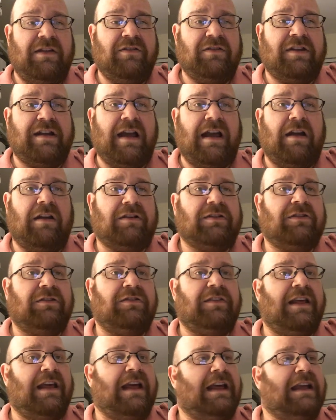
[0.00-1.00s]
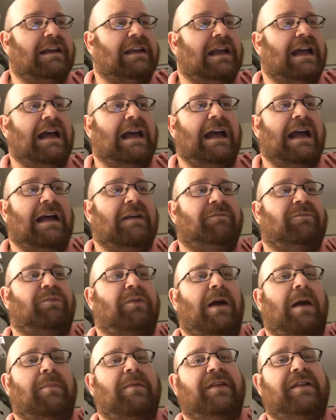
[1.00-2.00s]
other character that I
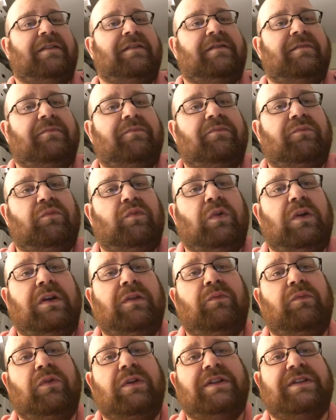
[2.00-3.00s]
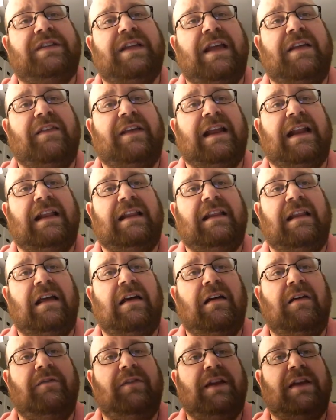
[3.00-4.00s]
probably would say that I
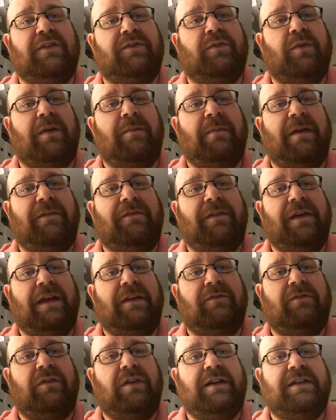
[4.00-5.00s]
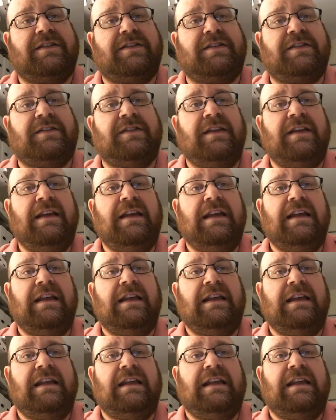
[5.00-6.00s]
love and is one of my favorites
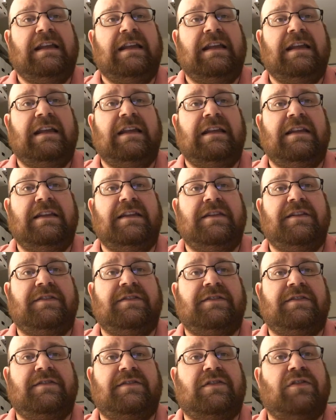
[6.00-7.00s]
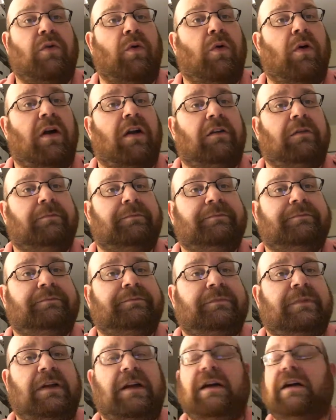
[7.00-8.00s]
is Thor.
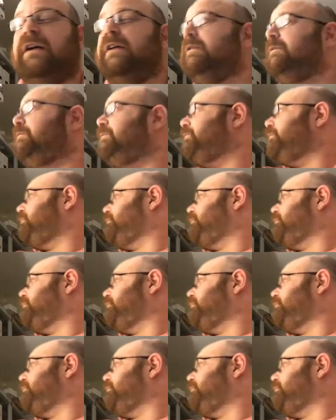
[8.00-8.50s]
I